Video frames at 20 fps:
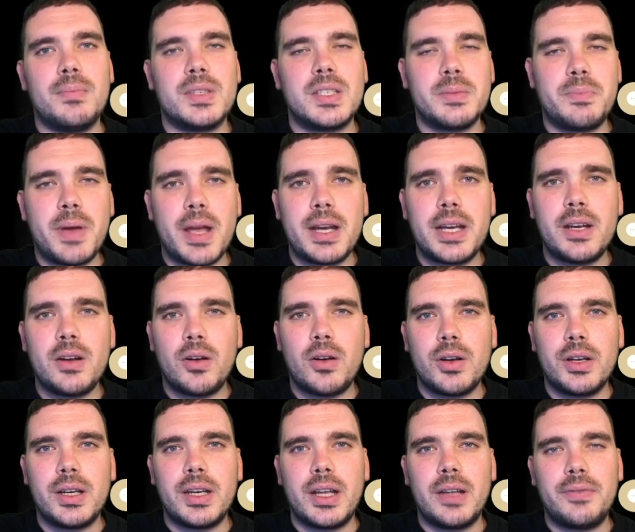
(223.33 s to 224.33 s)
Depending
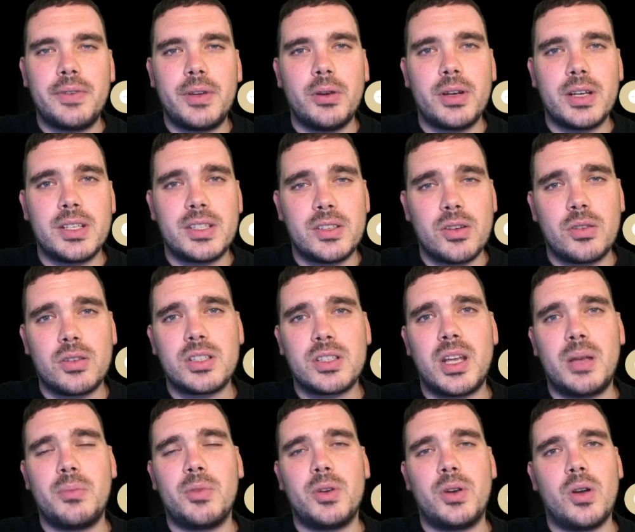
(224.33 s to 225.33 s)
on if you're in a SOC
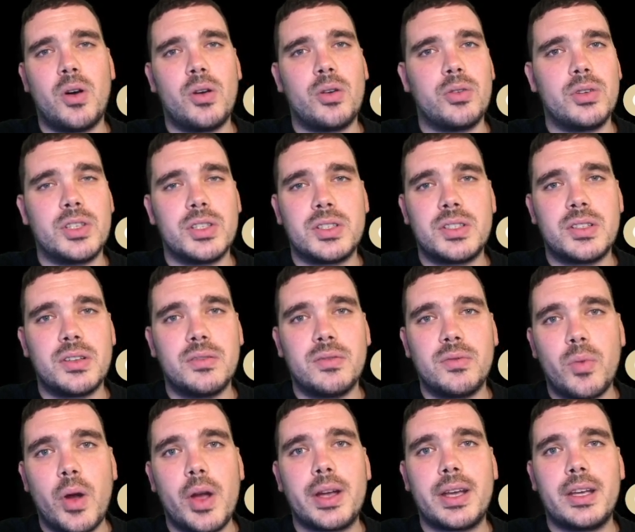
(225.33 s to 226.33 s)
team or not, or just sort of
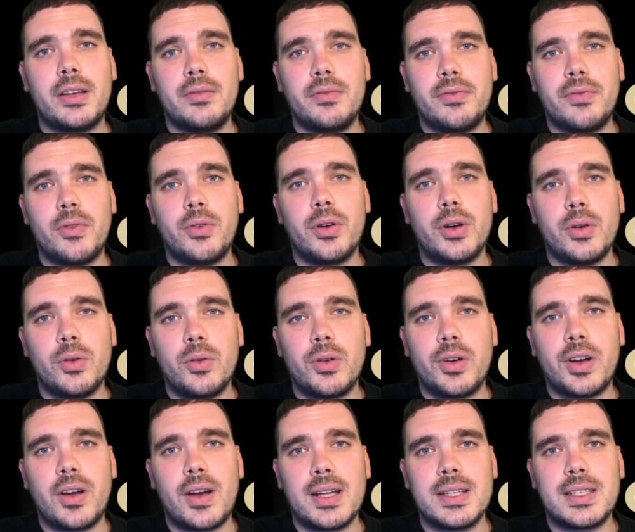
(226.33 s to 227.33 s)
working for an
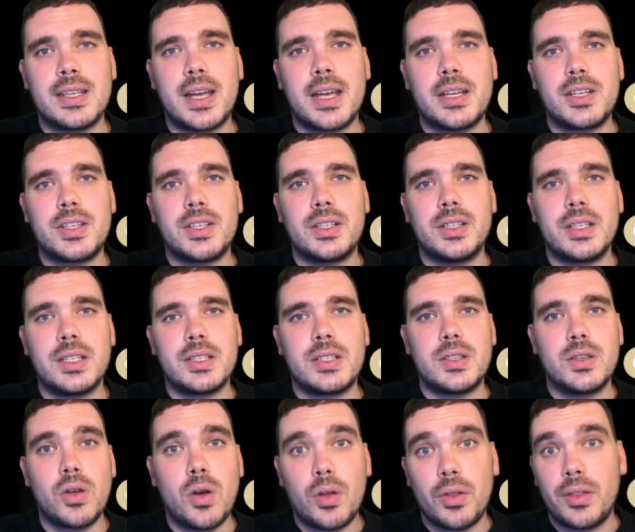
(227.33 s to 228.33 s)
organization that's
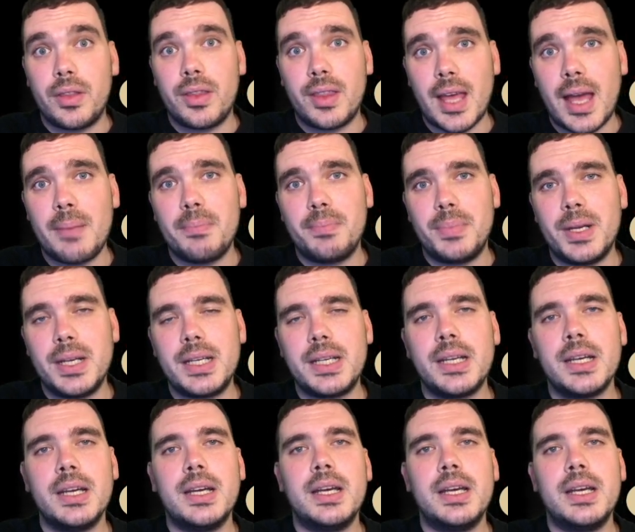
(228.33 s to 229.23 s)
not that big,